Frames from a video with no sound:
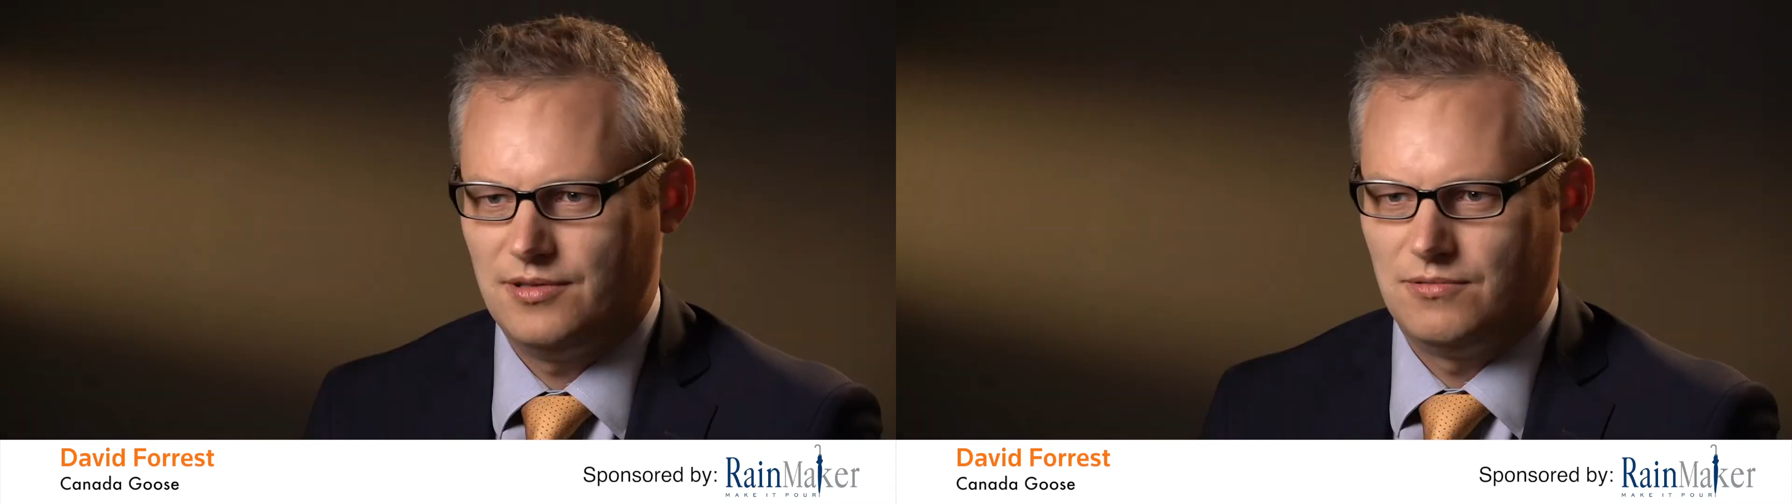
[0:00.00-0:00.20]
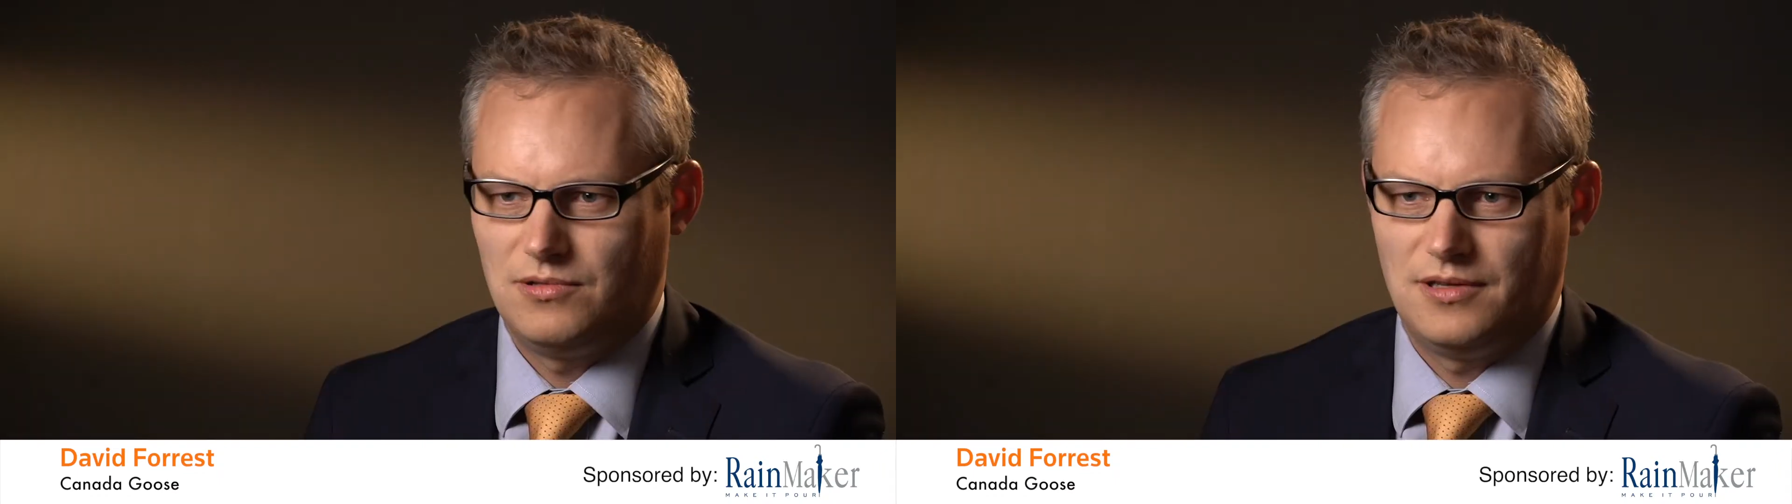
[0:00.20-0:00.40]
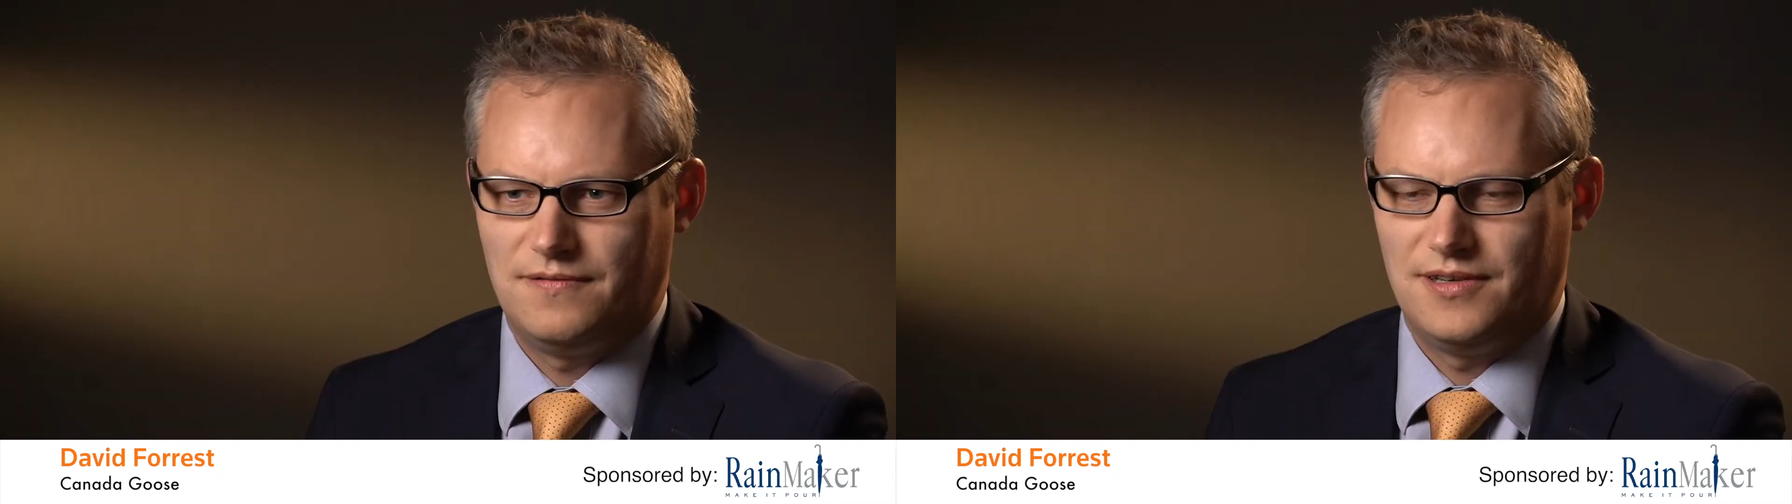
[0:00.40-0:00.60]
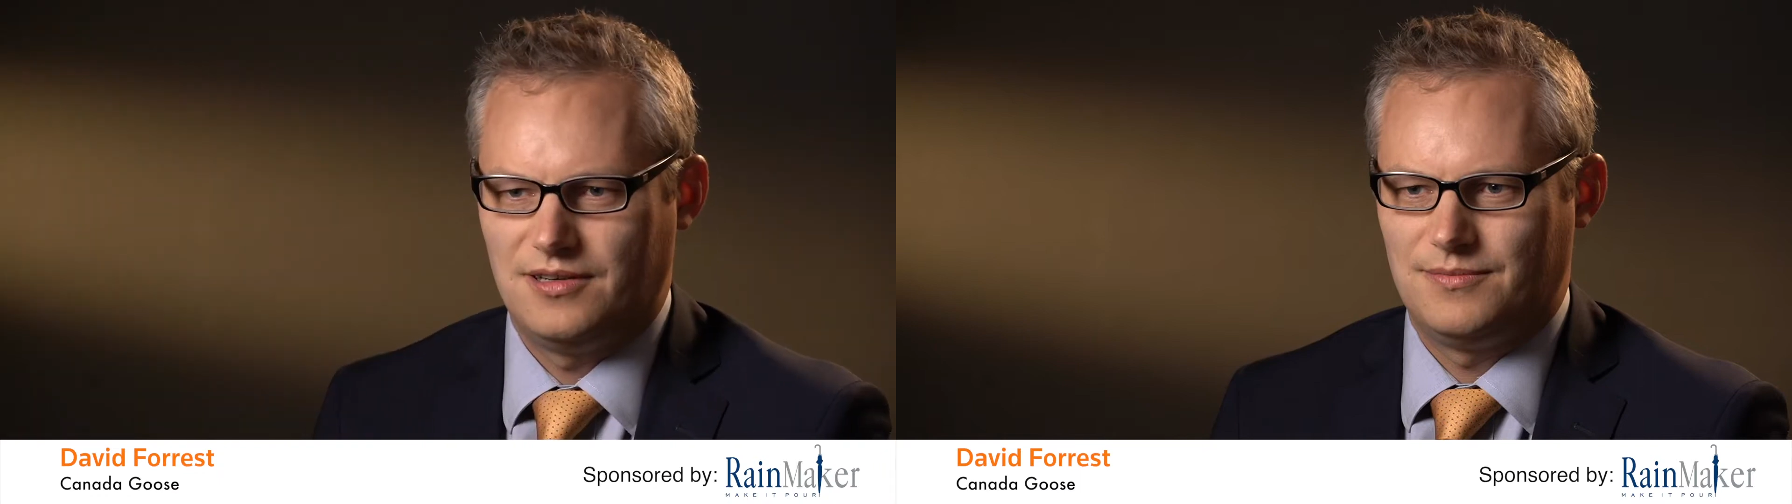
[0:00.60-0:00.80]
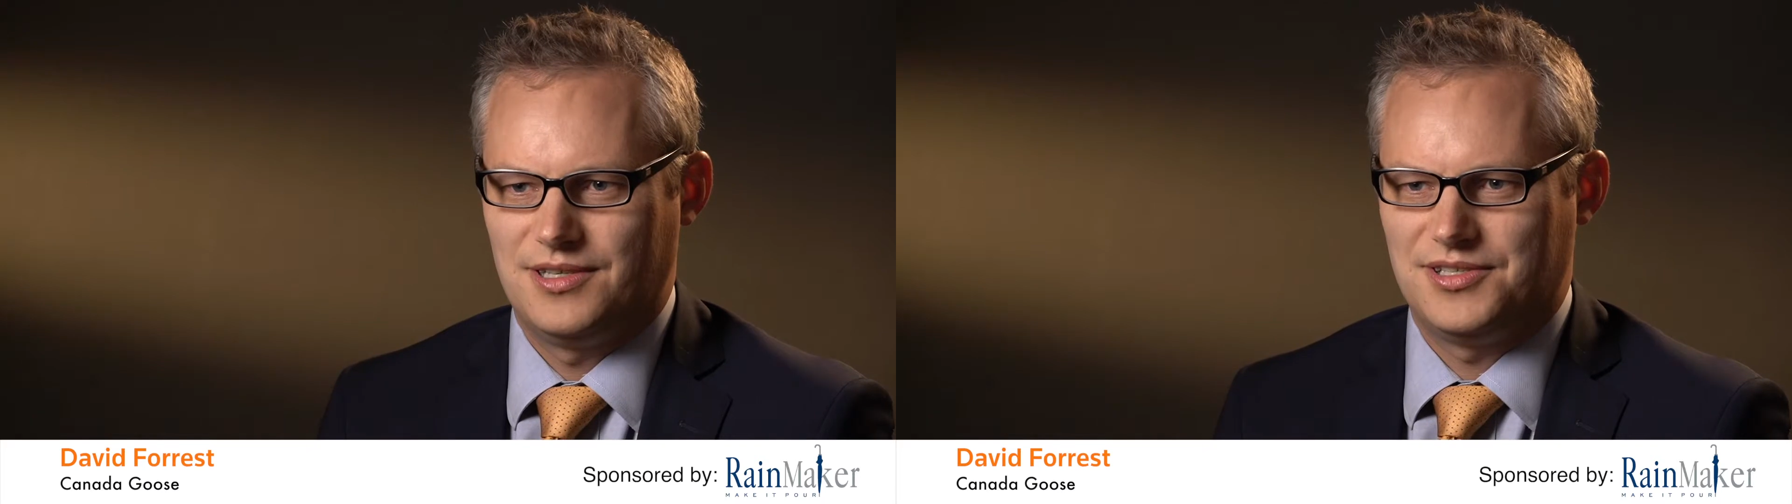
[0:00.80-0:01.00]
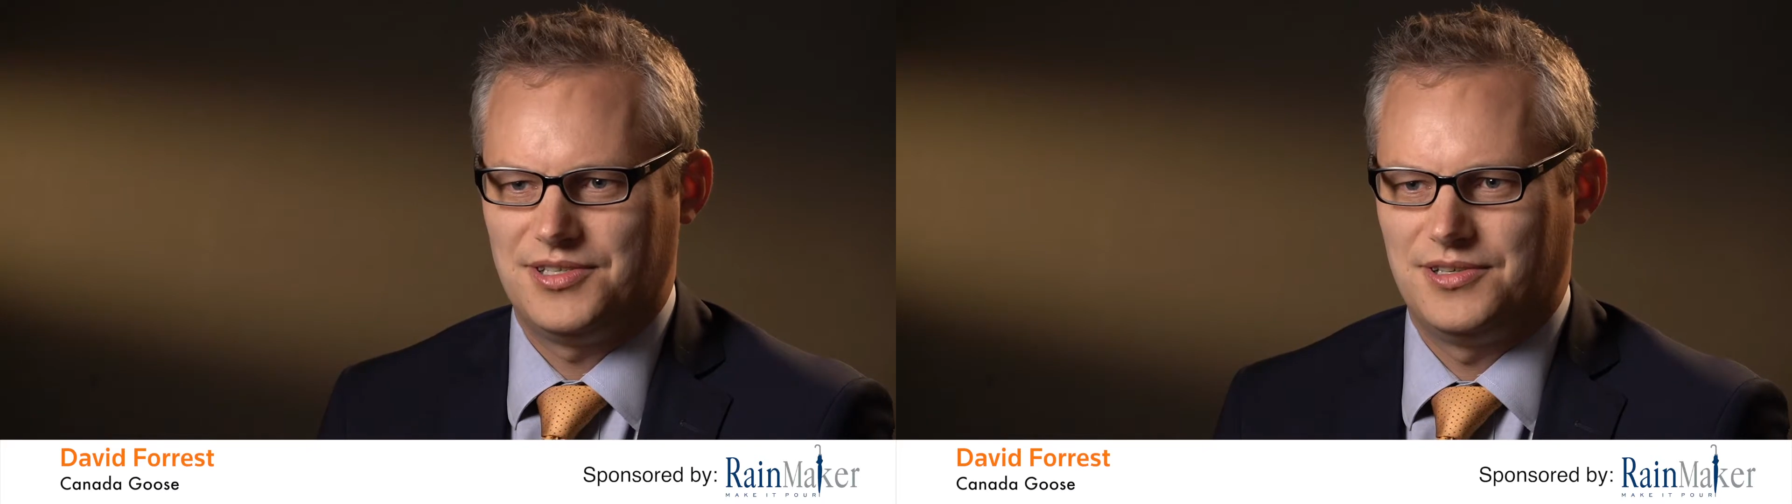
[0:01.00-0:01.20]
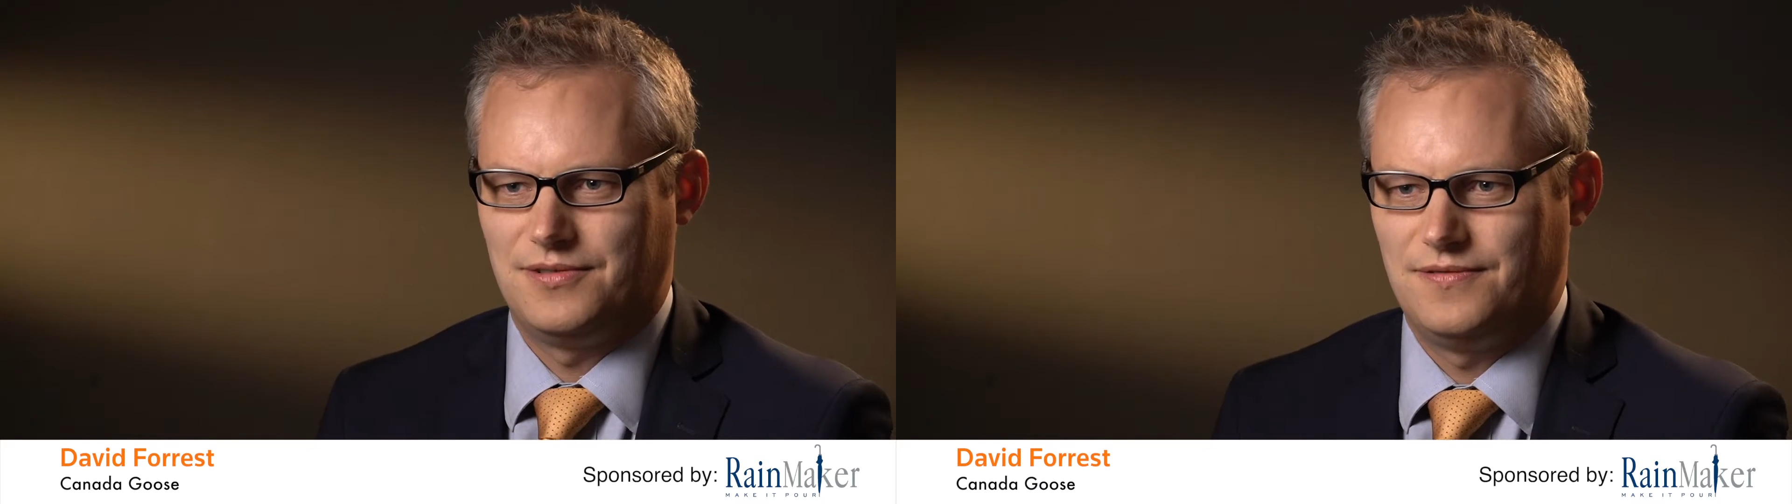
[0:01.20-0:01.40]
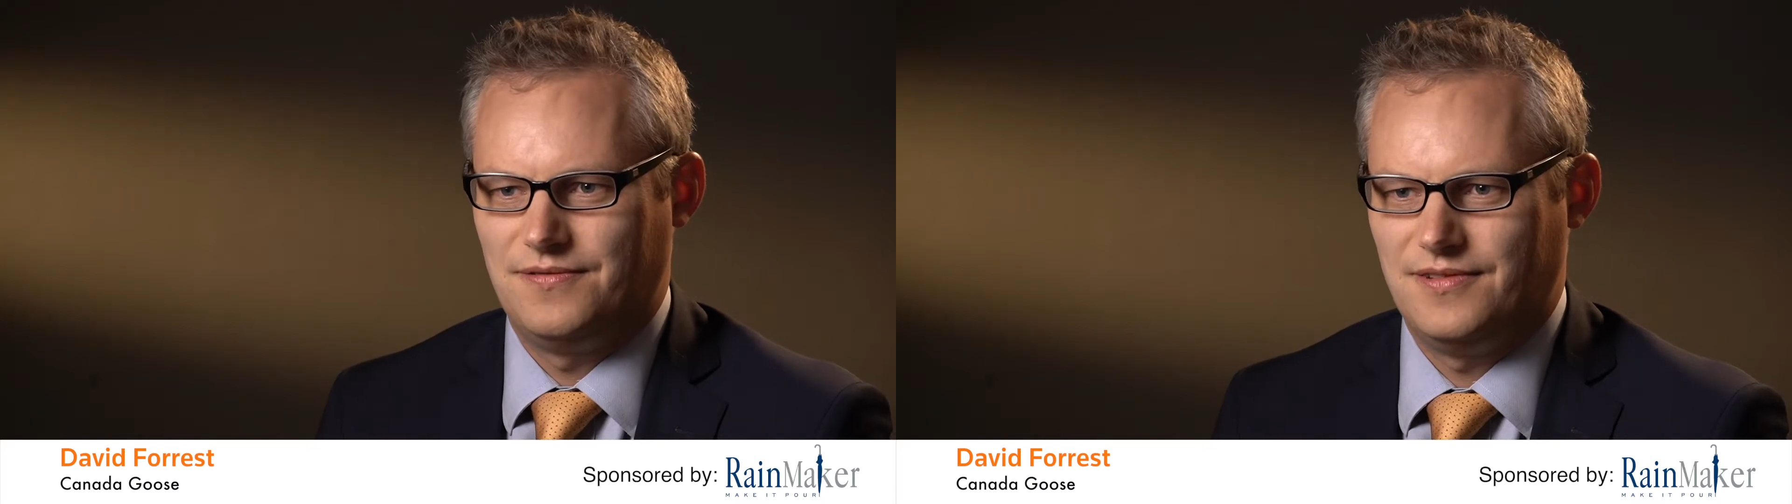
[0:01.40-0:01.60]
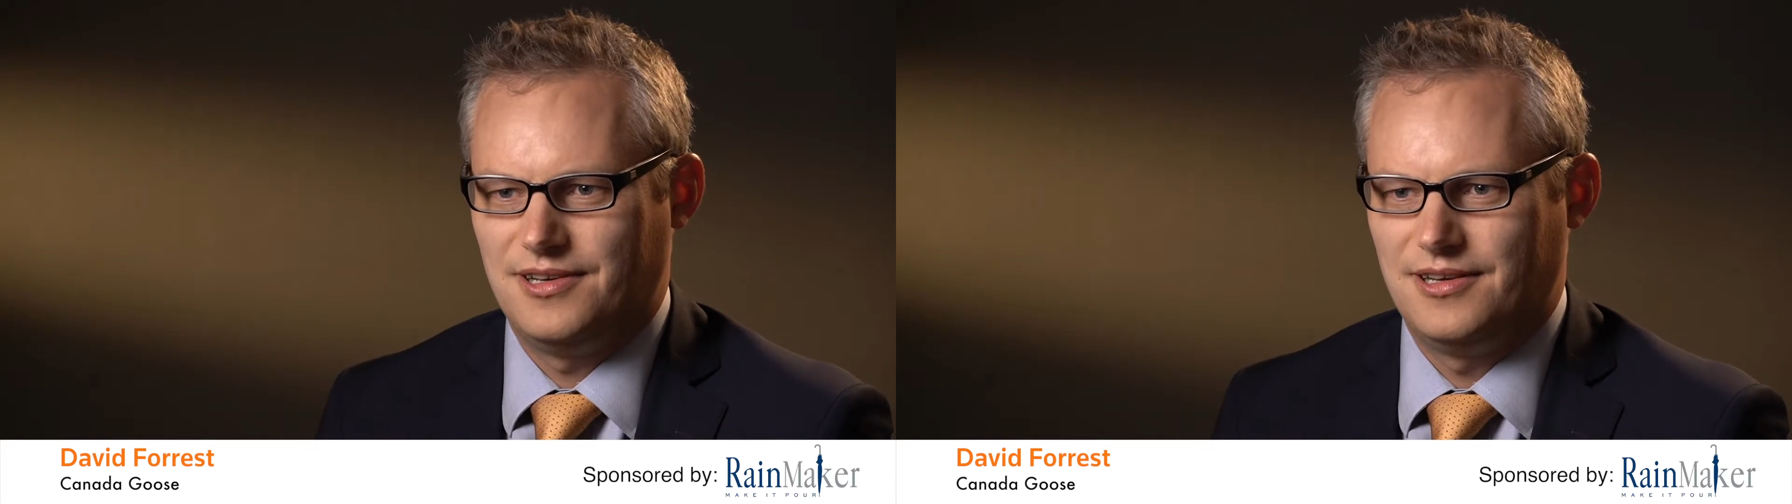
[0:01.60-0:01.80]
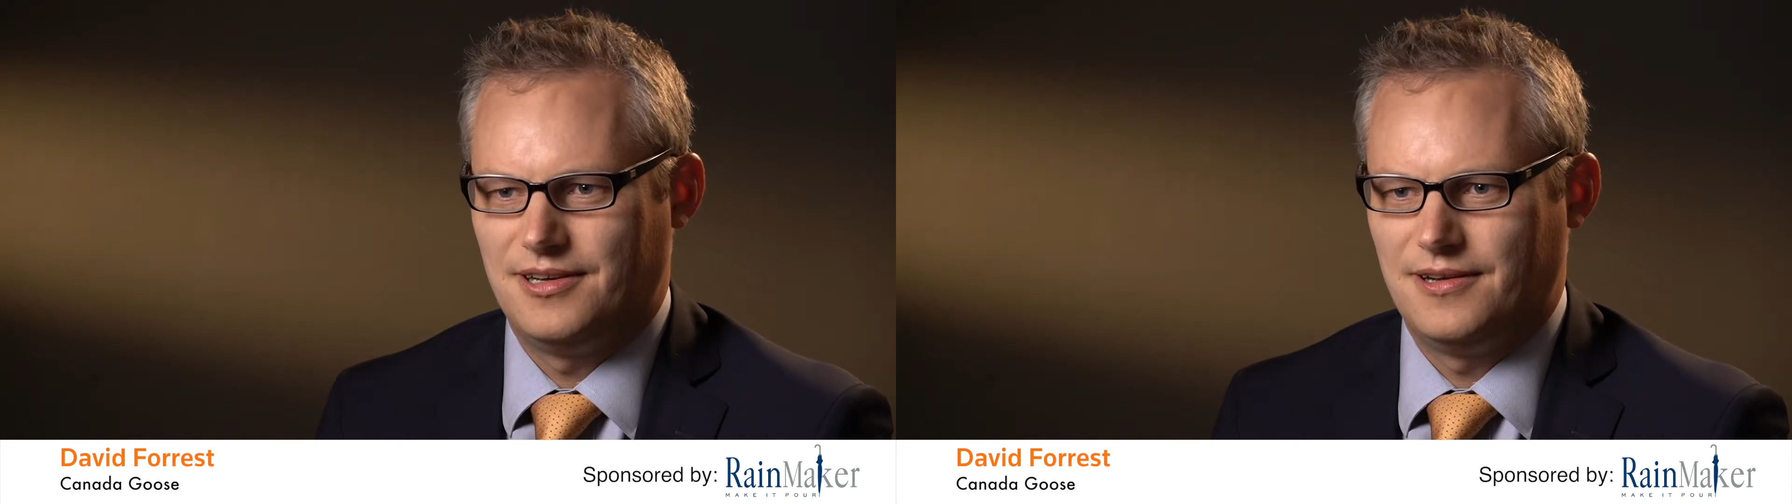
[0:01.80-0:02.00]
The role I found myself
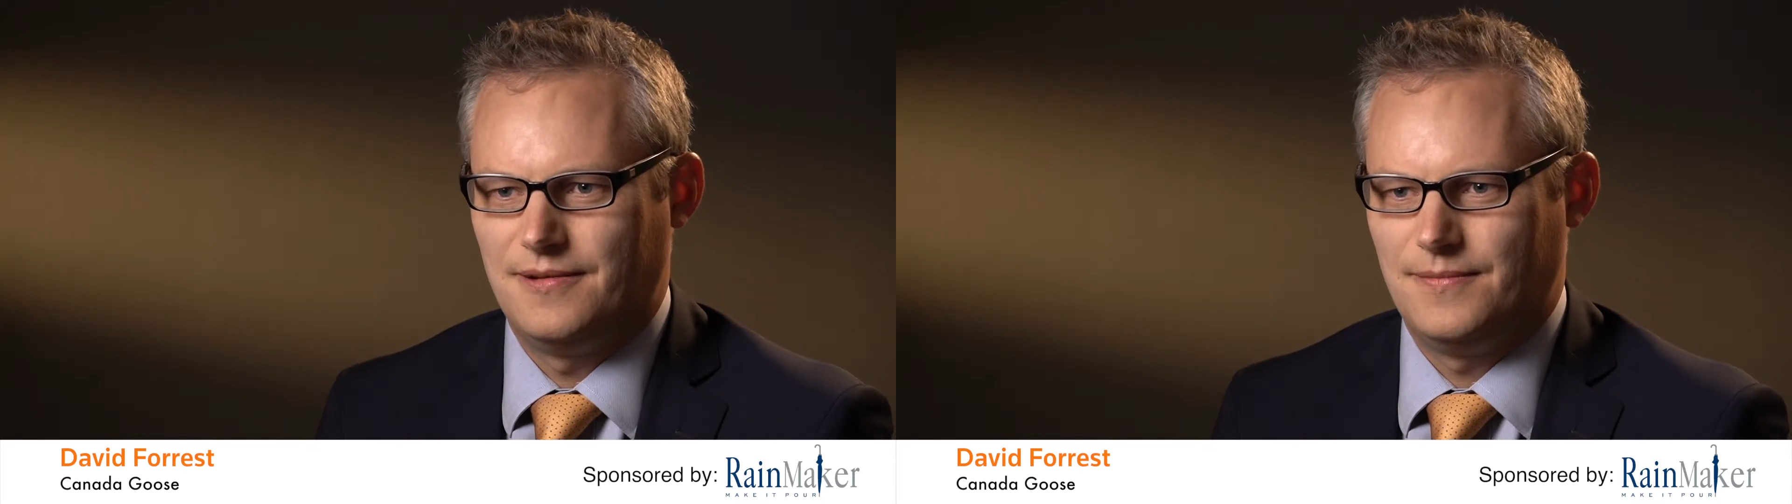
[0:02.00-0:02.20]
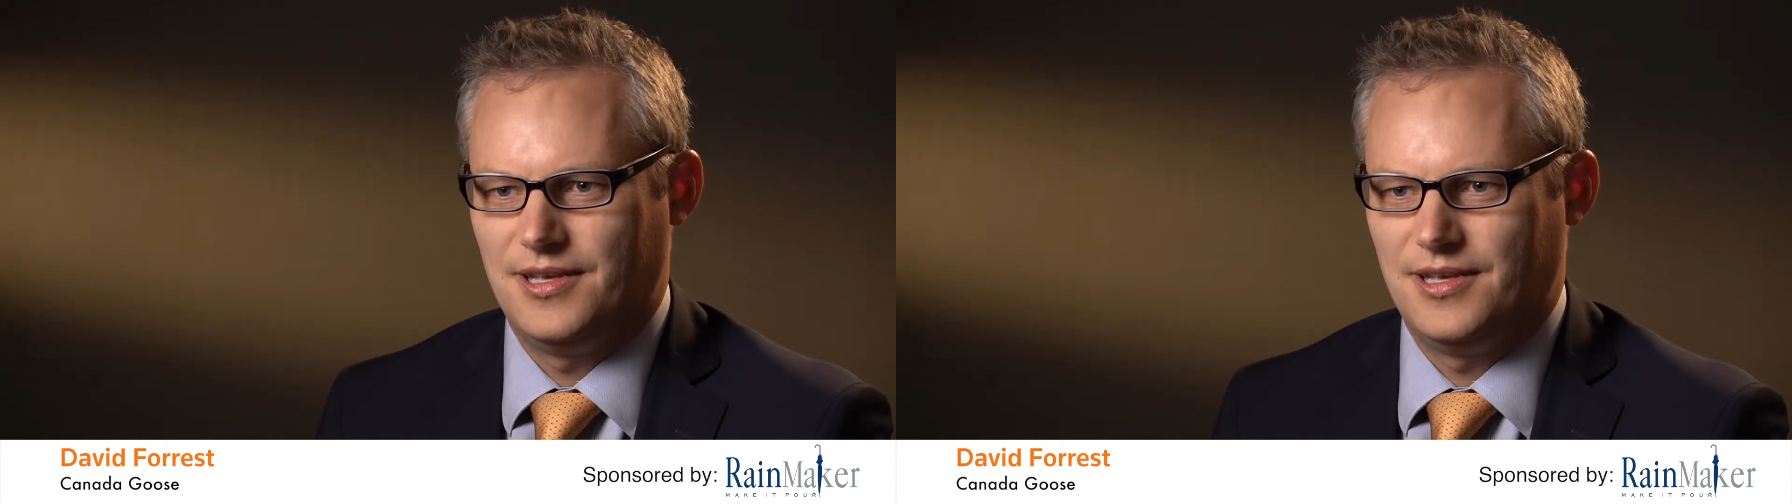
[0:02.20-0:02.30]
um,